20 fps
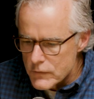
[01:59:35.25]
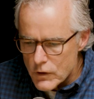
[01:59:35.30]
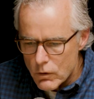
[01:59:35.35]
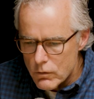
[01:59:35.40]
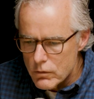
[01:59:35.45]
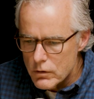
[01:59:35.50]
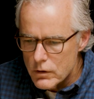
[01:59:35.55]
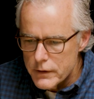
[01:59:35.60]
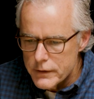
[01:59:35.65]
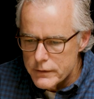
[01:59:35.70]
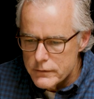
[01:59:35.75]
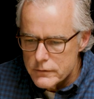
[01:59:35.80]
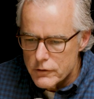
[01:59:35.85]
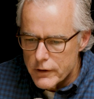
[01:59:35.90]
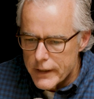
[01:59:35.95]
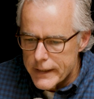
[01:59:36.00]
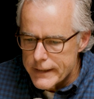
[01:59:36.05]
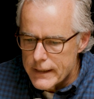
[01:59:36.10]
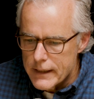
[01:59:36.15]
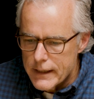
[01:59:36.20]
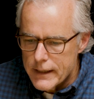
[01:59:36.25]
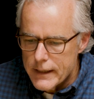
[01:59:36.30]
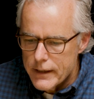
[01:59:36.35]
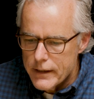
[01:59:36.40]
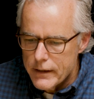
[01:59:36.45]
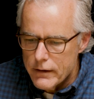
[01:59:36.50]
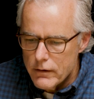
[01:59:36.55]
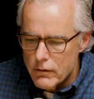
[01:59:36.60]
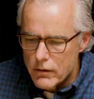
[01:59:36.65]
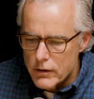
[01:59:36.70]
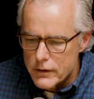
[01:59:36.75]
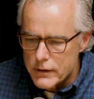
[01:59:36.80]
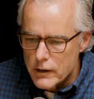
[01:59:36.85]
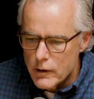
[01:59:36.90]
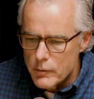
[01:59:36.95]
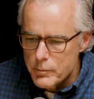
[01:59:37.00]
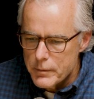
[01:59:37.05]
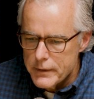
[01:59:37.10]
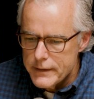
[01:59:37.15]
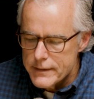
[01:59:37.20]
Totally. Greg and our
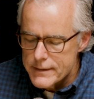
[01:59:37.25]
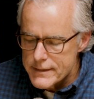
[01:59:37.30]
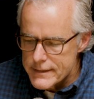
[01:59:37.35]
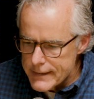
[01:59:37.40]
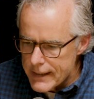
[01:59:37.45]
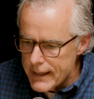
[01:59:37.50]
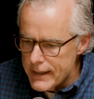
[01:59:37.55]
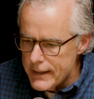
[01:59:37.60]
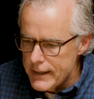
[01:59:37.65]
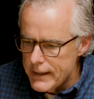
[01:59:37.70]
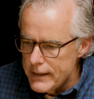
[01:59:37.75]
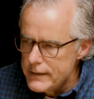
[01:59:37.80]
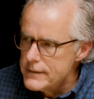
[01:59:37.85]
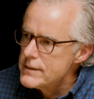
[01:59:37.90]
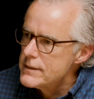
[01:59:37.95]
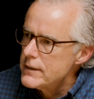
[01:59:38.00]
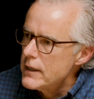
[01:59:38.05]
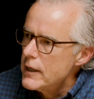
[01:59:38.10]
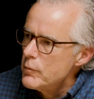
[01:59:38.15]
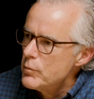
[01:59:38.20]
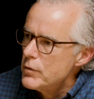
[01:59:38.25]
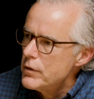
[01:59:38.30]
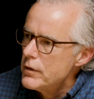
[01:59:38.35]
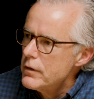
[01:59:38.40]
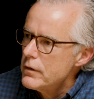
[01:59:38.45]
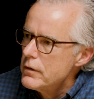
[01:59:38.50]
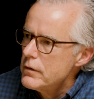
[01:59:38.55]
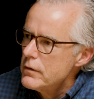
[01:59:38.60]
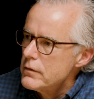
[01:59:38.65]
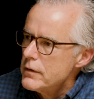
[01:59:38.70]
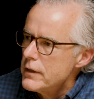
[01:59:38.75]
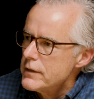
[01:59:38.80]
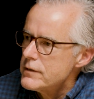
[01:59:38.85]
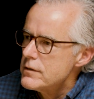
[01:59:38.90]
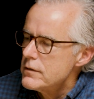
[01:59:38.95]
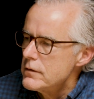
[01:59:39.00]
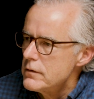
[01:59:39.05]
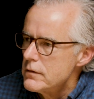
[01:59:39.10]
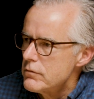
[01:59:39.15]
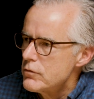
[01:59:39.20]
company is 10.8 Cyber.
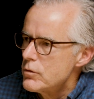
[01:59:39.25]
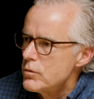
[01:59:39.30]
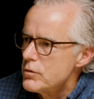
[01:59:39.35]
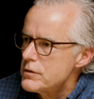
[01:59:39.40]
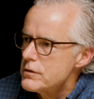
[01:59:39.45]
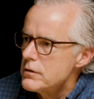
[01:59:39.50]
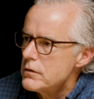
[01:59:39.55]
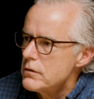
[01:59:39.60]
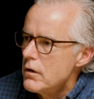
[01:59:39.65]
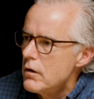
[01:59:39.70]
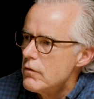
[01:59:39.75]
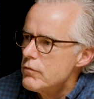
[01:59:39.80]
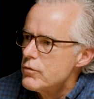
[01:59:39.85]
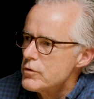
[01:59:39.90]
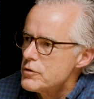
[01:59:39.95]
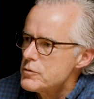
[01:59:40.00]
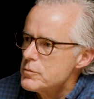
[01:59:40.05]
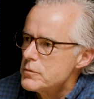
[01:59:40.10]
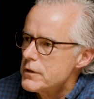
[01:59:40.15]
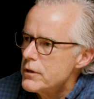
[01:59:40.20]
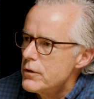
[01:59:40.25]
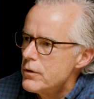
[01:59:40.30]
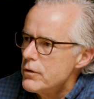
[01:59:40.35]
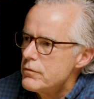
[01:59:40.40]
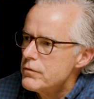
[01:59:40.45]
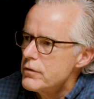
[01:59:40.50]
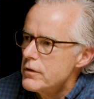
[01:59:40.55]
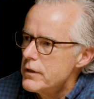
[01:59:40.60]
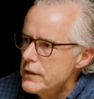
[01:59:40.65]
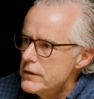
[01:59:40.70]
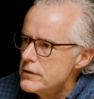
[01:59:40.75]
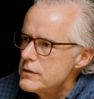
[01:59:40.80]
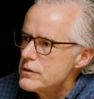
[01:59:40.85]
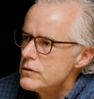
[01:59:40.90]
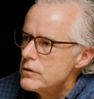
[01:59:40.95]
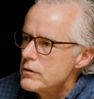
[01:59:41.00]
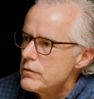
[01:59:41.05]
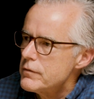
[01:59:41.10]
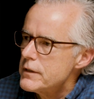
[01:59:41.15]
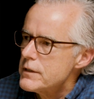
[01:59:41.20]
That's of course, the law enforcement code for in
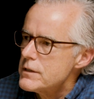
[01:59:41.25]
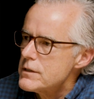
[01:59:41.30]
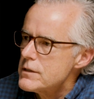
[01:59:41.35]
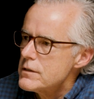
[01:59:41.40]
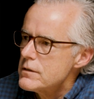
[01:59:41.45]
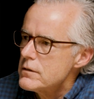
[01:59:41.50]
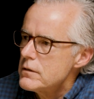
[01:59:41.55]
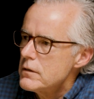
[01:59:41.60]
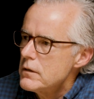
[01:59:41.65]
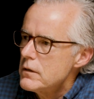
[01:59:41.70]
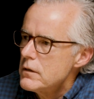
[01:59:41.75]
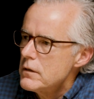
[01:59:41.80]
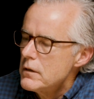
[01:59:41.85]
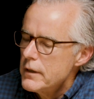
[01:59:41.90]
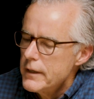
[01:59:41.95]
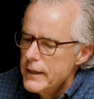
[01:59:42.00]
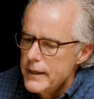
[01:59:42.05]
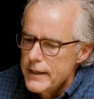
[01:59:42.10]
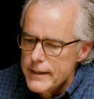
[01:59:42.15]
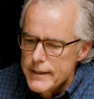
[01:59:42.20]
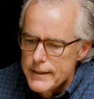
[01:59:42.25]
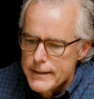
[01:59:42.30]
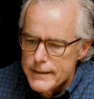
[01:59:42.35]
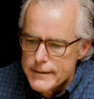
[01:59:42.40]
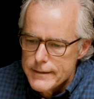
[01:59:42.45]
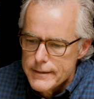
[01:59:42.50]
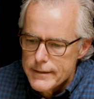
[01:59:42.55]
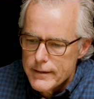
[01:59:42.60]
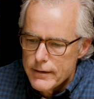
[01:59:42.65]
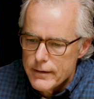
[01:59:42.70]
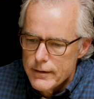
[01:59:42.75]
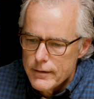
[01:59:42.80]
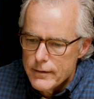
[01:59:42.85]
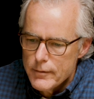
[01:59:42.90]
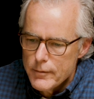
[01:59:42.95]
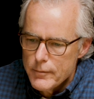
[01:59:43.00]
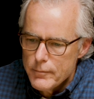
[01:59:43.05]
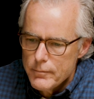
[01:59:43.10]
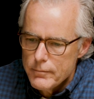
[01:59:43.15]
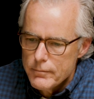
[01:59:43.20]
service. And
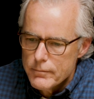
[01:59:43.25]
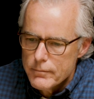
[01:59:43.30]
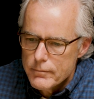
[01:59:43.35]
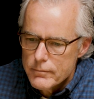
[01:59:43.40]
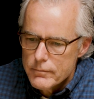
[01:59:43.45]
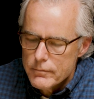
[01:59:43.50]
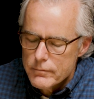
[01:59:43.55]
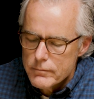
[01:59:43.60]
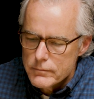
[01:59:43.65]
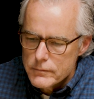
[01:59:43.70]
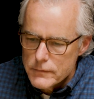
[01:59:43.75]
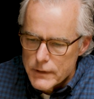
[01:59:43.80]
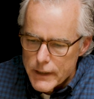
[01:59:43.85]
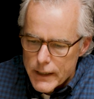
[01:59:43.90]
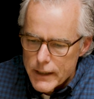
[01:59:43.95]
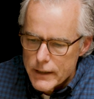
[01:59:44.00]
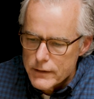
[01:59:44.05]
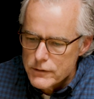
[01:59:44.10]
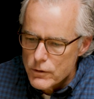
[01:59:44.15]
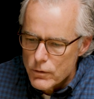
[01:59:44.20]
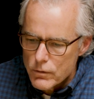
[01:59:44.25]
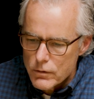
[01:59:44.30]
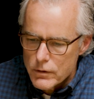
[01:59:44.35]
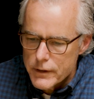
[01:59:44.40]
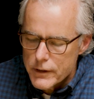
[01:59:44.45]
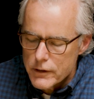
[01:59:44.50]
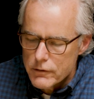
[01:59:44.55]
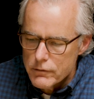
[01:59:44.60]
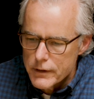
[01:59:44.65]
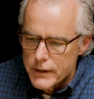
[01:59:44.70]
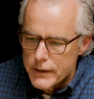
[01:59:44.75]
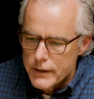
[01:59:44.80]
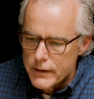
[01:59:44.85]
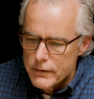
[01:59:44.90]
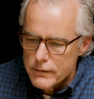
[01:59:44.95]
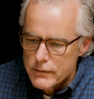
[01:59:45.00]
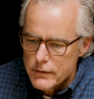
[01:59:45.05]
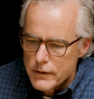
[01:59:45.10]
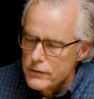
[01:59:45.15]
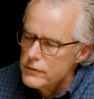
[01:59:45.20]
I totally
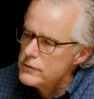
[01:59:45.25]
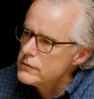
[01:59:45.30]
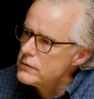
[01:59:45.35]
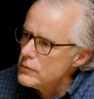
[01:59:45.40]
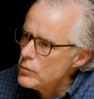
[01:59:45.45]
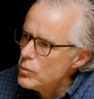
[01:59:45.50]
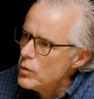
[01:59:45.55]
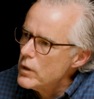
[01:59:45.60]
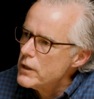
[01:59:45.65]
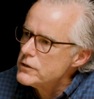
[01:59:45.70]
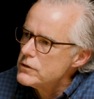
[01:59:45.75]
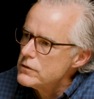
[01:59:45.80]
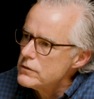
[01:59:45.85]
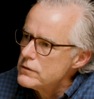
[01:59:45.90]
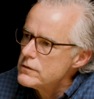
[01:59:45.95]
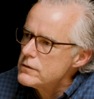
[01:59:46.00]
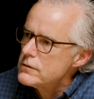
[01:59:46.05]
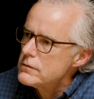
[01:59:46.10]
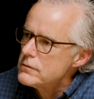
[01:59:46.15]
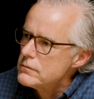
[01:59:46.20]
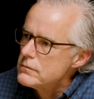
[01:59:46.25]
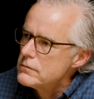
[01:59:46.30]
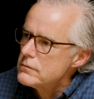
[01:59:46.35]
agree. Here's to the Watchers.